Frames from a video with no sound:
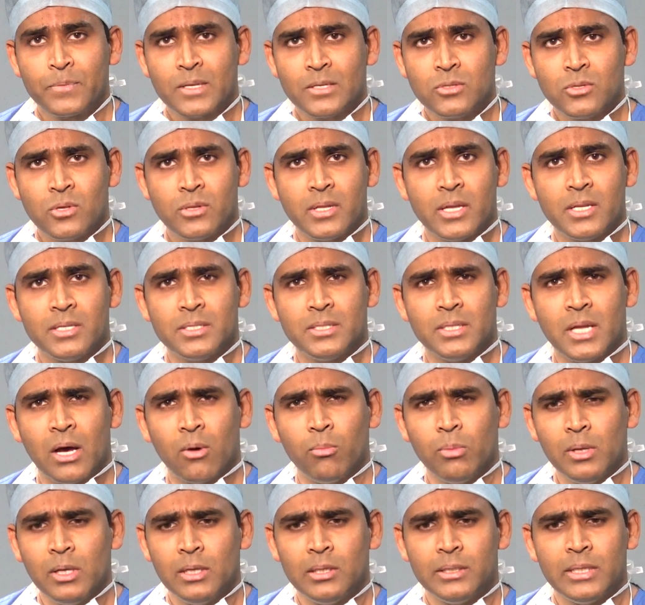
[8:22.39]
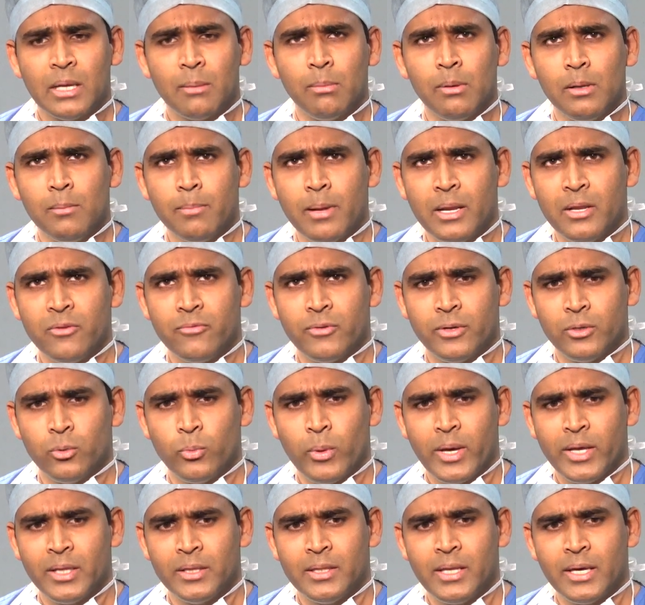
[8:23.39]
So there is double double benefit
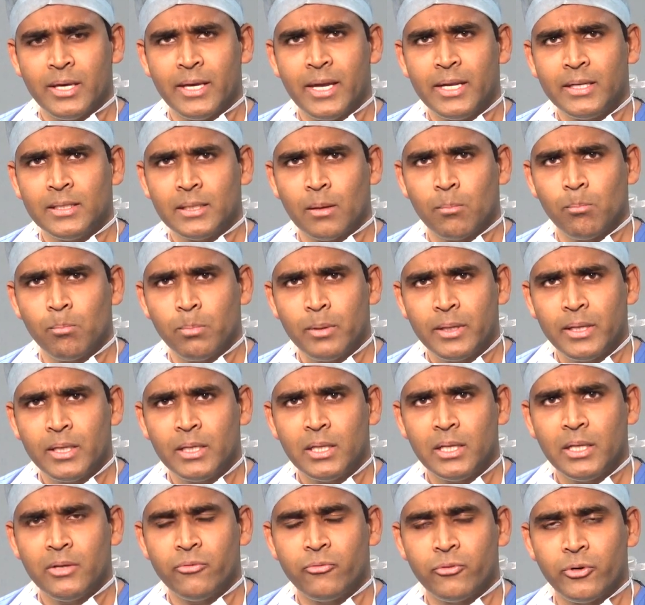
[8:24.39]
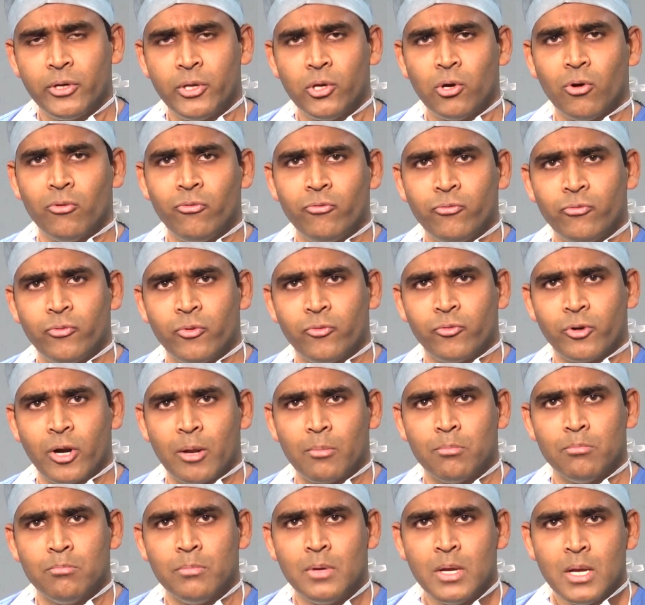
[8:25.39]
where they get completely free of
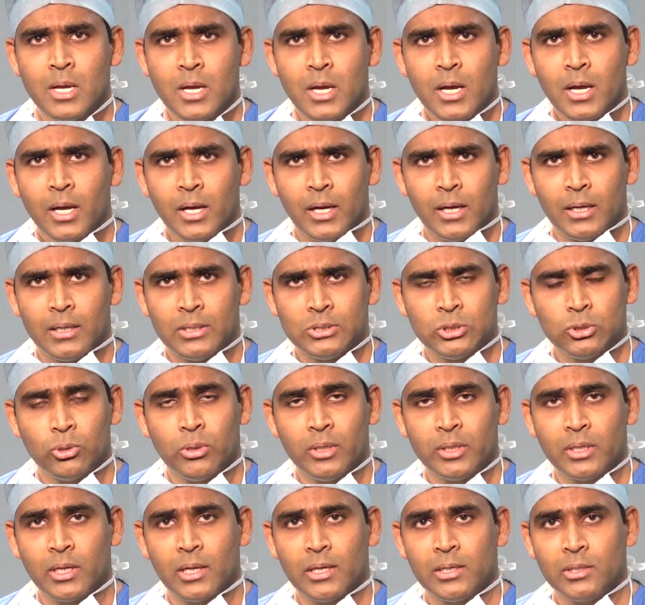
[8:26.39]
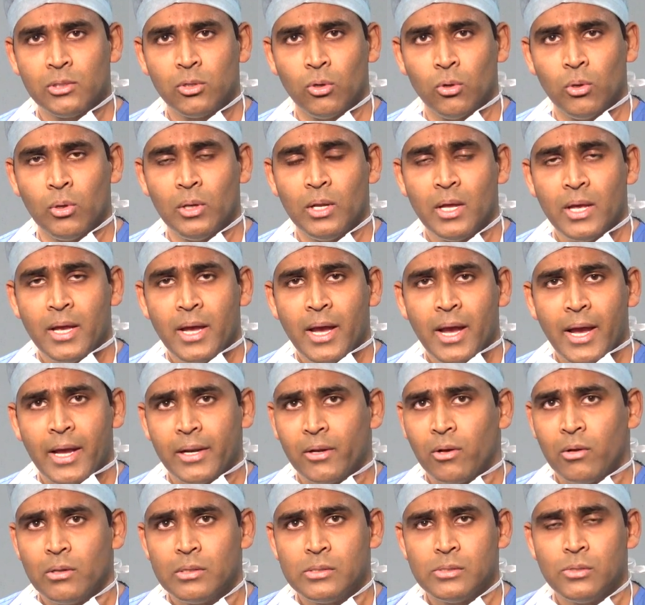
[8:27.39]
from uh, sugar control and
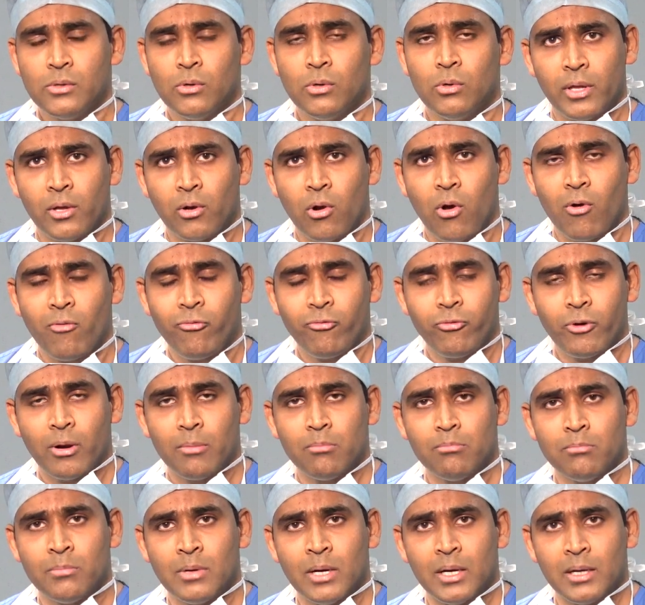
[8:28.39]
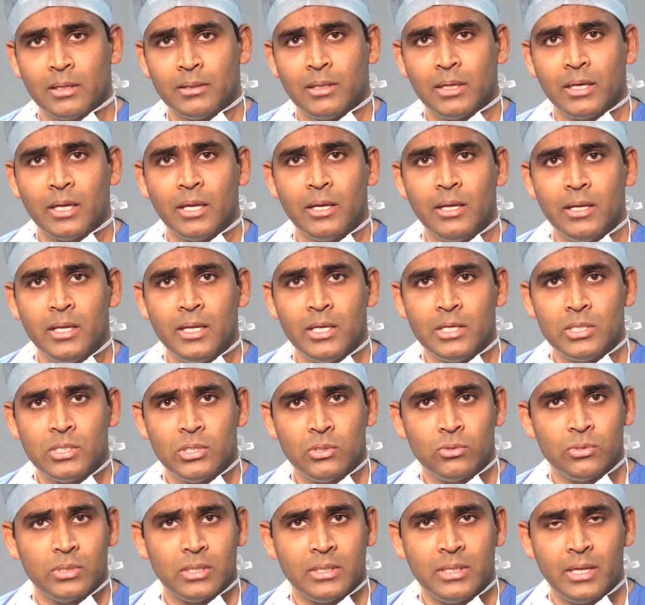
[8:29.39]
also they're off from uh, the kidney
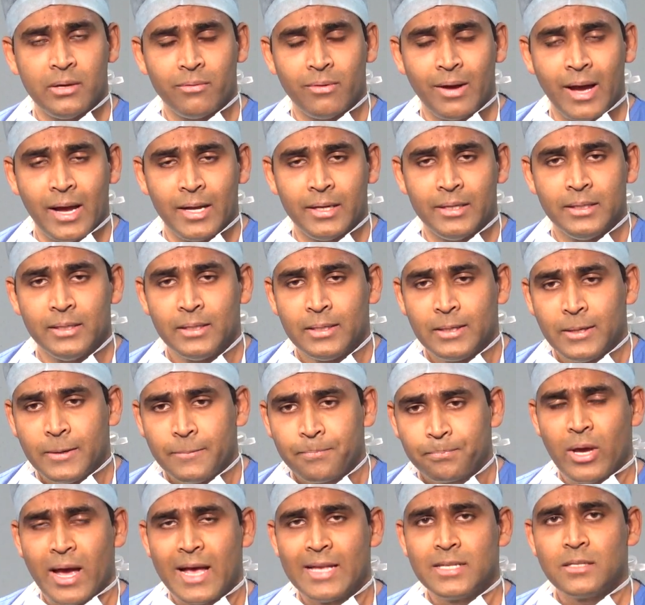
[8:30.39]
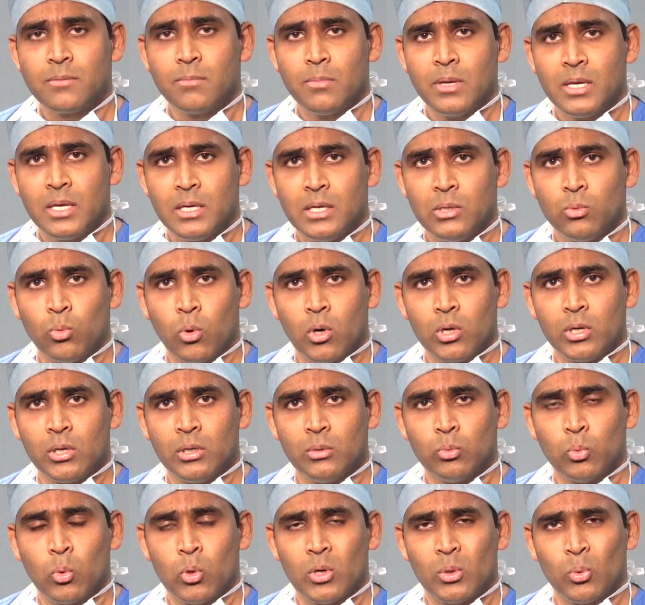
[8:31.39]
issues that they've had. Ask me, what,
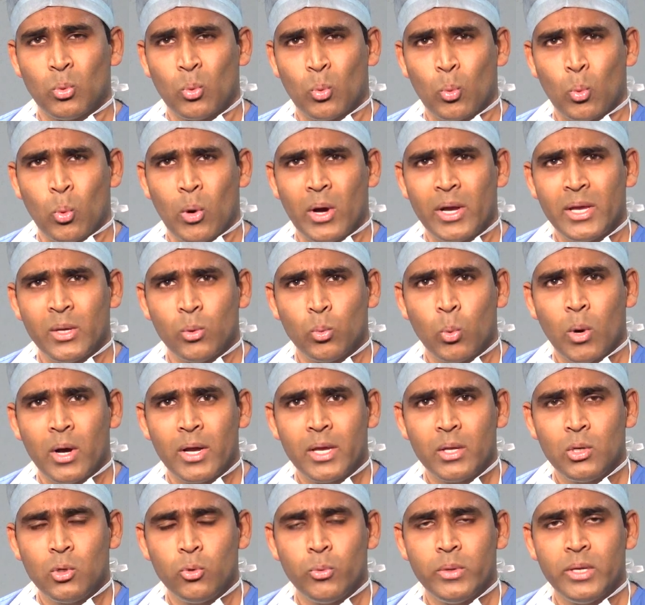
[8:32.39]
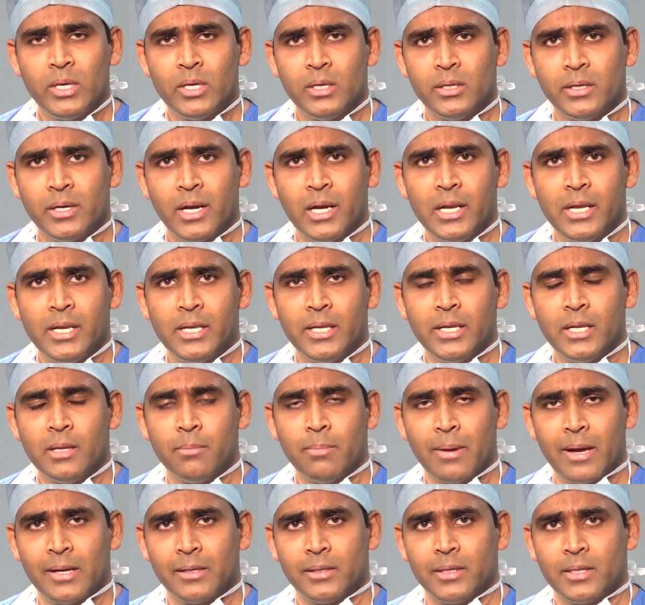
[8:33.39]
are, what why, why do we really need a
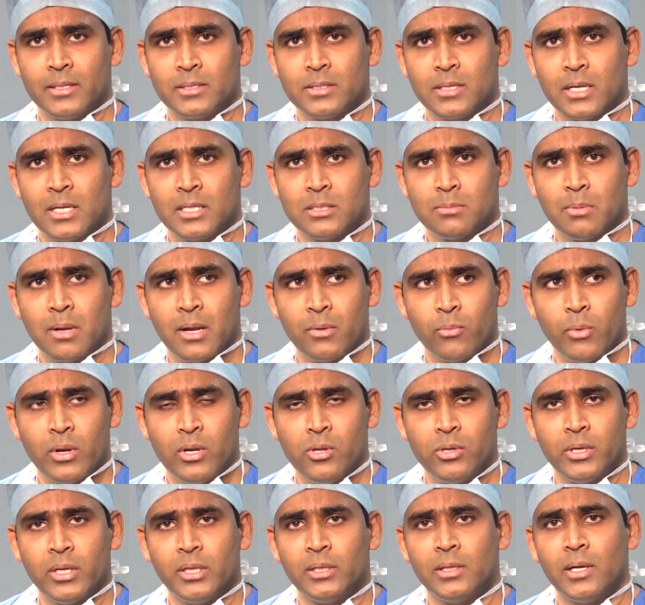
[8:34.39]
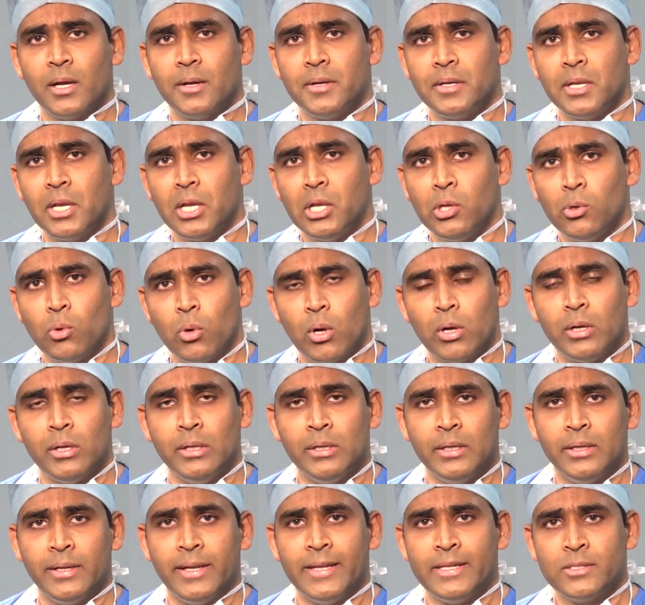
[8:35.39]
pancreas transplant when you can continue
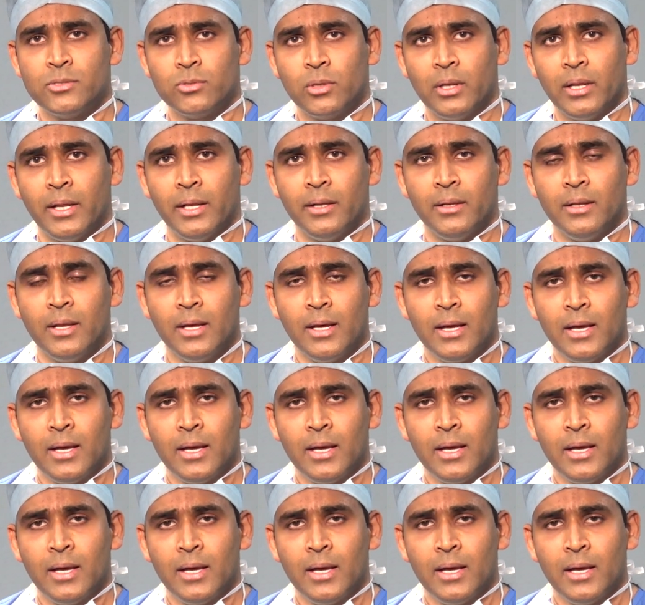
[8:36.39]
on insulin?